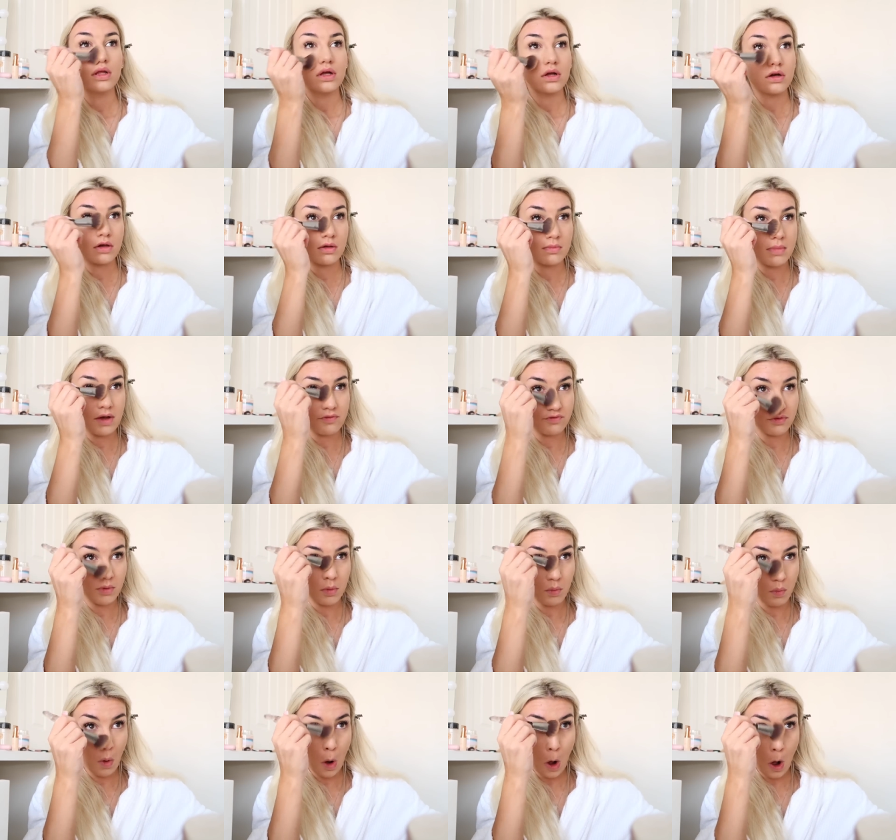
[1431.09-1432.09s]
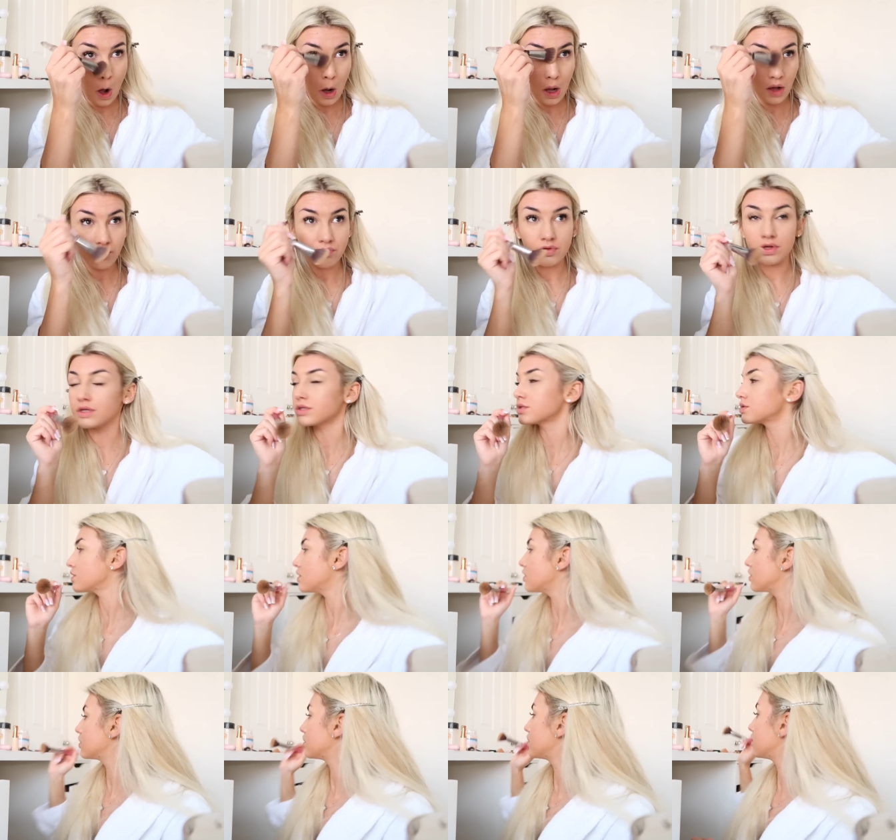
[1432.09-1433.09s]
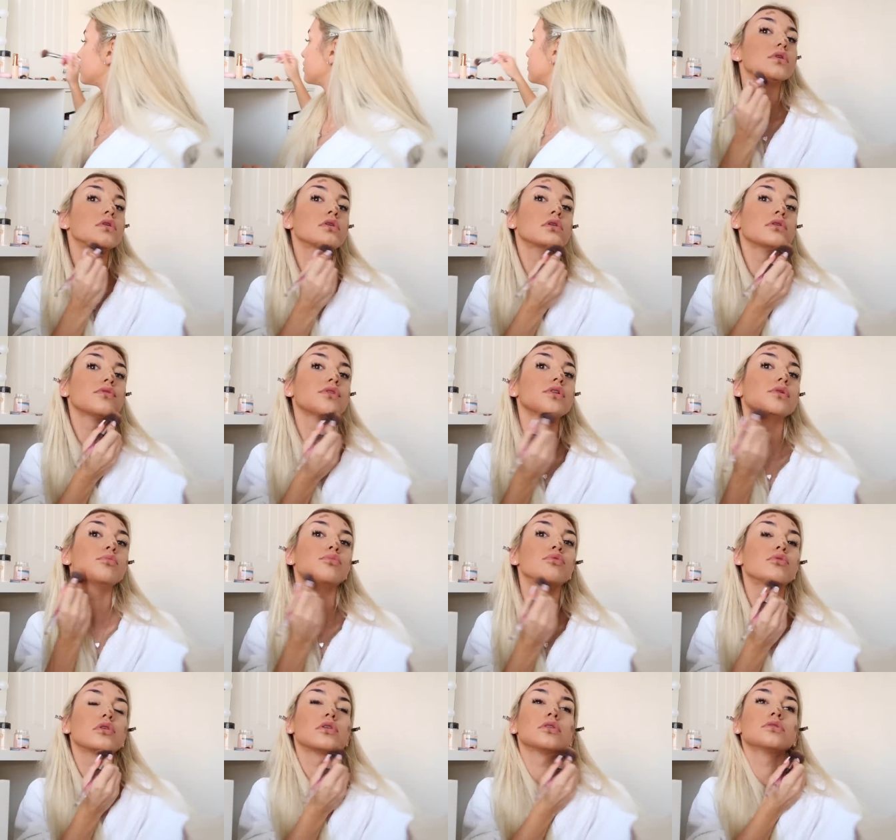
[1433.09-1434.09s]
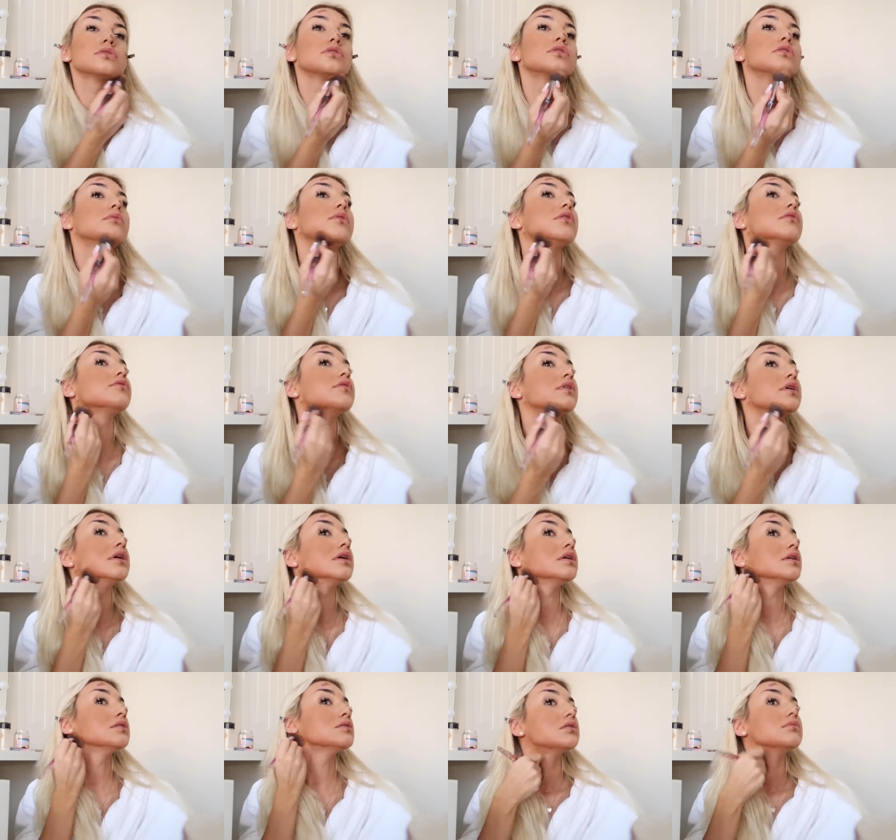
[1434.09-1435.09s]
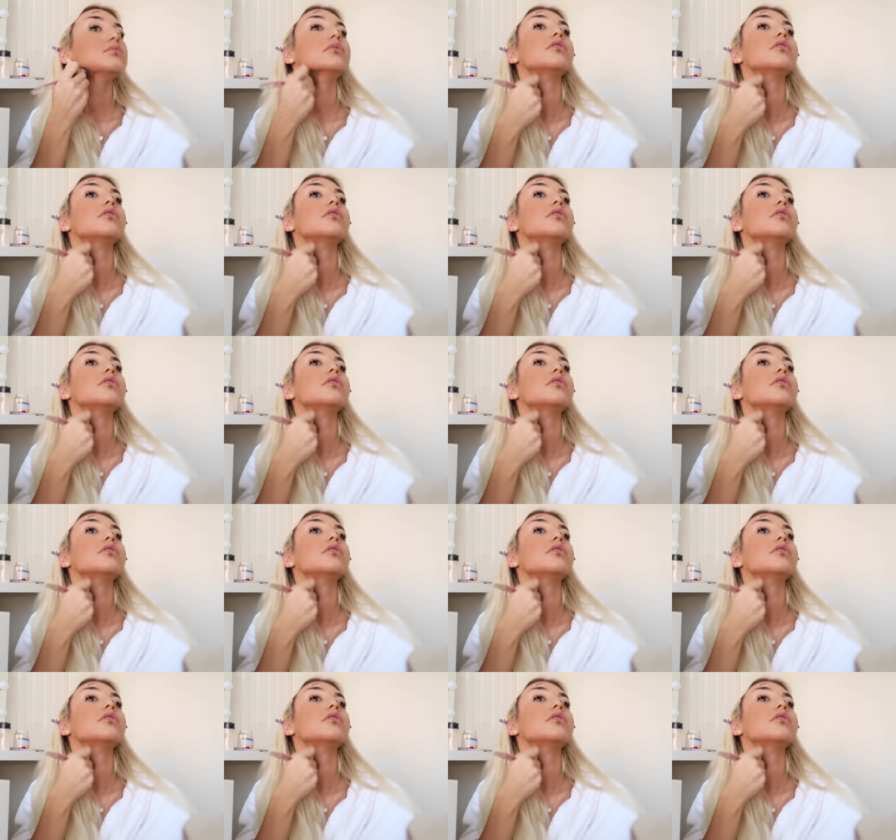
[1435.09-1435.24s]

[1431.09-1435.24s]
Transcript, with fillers: Coming back from a walk, I feel so good. Hopefully bronzing up my face.